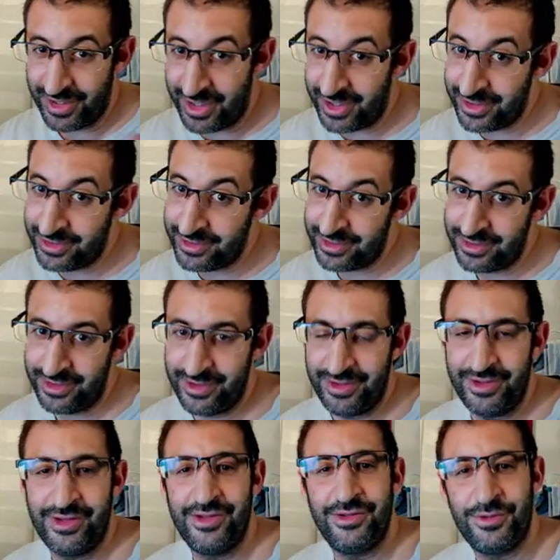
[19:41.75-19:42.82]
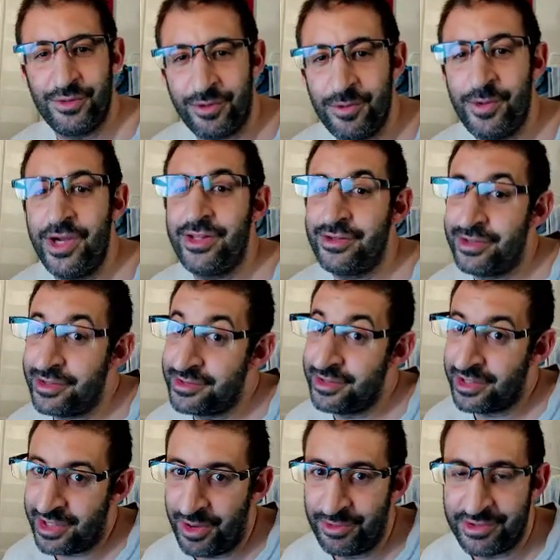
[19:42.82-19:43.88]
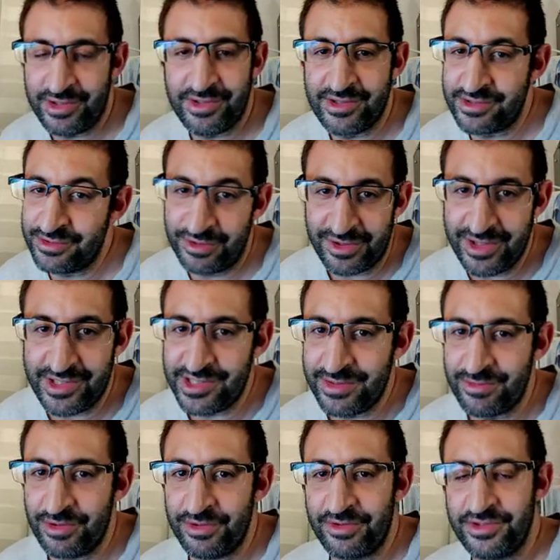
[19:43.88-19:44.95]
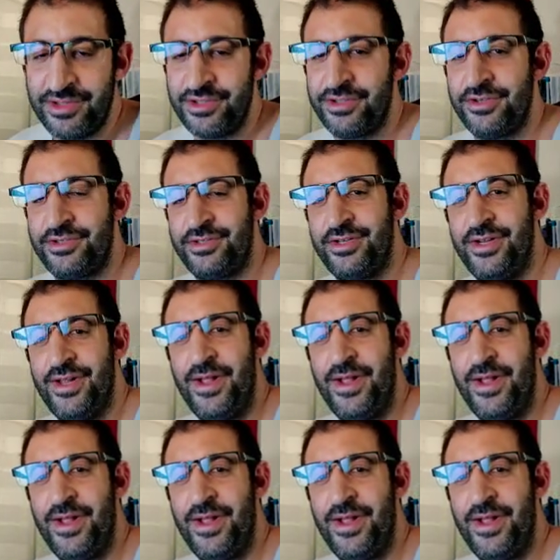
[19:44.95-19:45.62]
And to create that account, it is not easy, brothers and sisters.